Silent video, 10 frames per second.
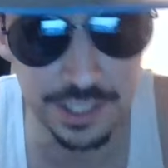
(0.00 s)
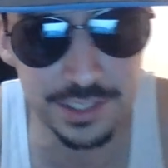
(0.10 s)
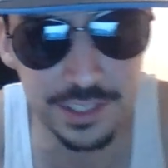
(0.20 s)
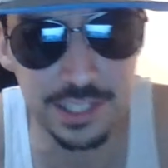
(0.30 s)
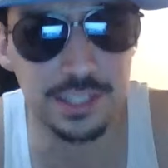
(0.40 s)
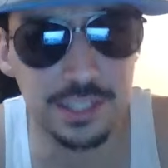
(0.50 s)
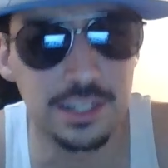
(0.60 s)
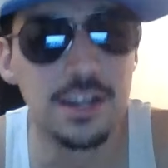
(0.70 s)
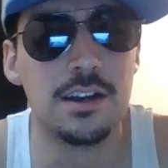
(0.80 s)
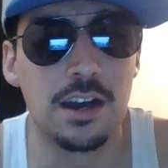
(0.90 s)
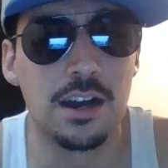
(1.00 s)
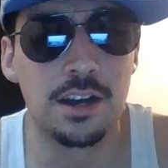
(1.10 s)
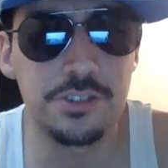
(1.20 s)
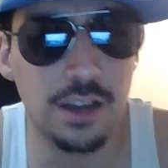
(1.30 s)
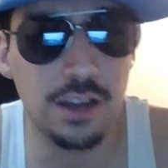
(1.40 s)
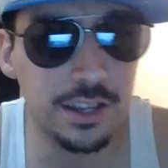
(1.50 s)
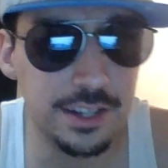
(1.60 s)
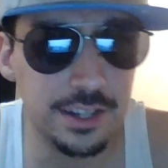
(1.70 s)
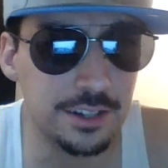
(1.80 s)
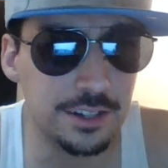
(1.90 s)
is the underdog
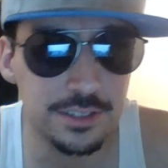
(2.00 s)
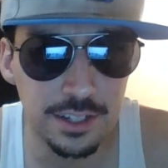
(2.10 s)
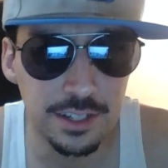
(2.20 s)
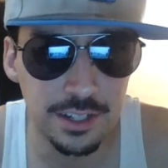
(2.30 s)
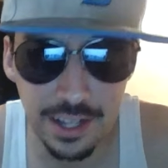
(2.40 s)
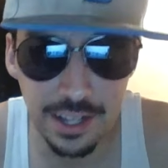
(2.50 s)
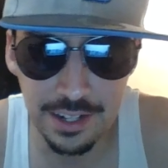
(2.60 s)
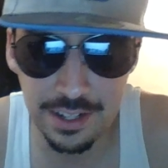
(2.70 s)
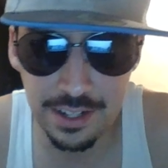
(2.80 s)
here at